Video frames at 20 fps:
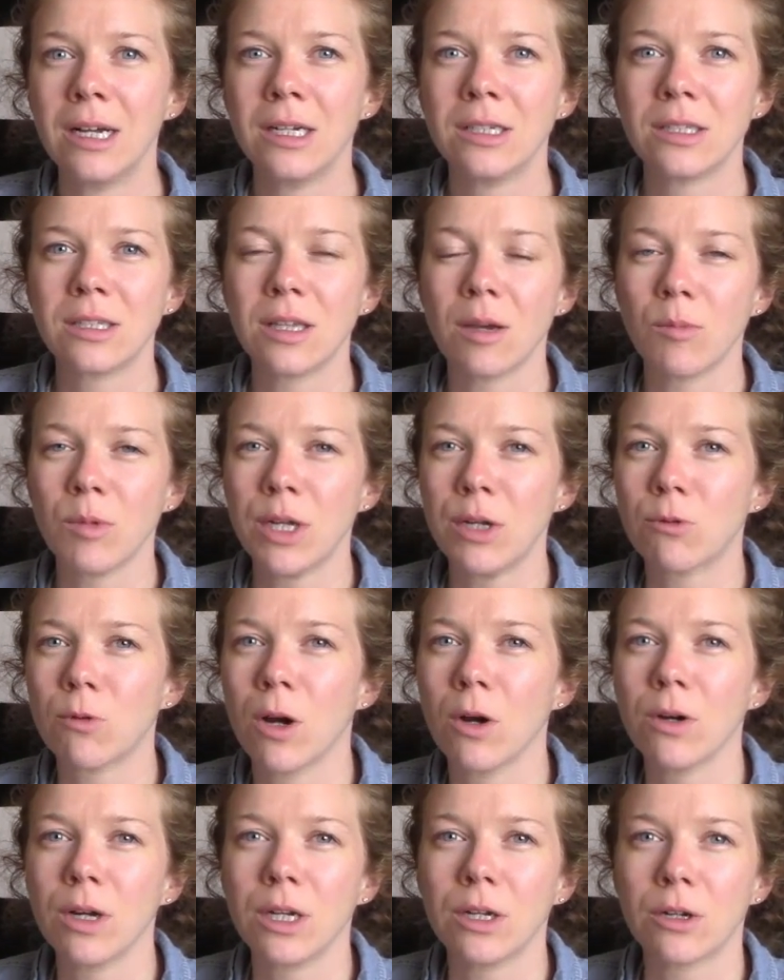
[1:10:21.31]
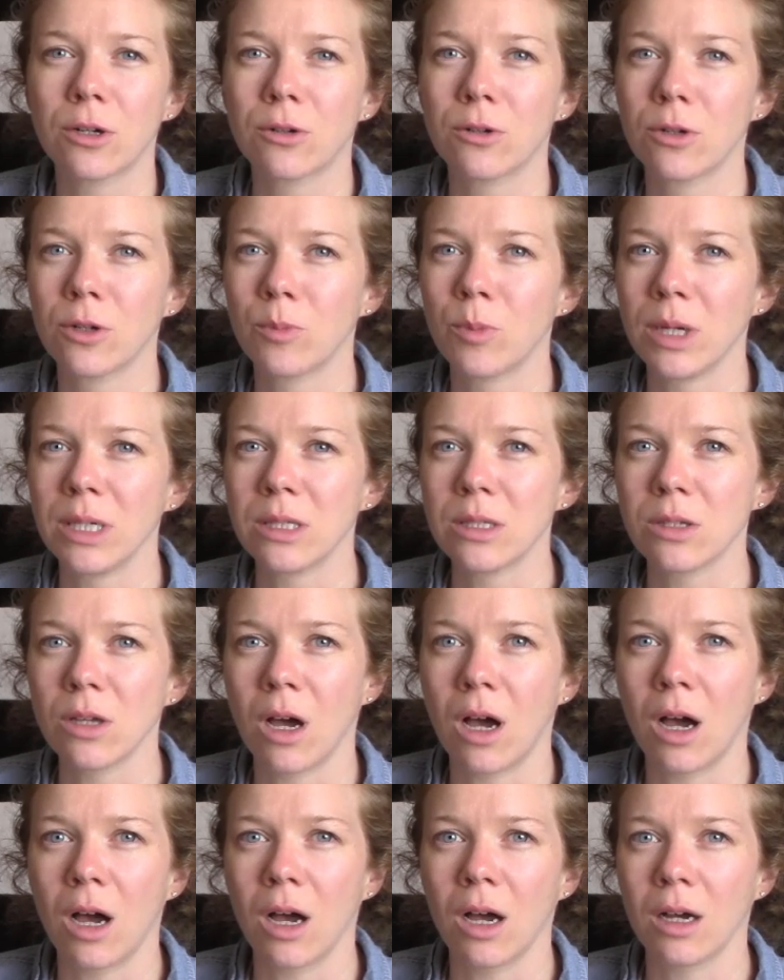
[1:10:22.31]
Somebody wrote in her group, I
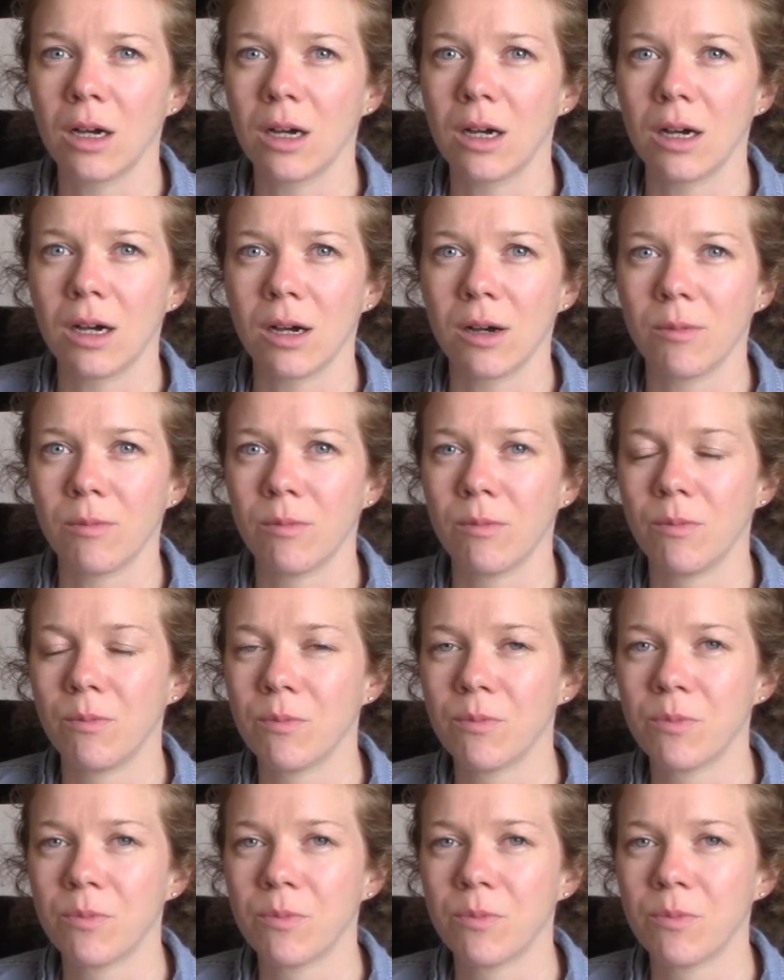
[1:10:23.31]
saw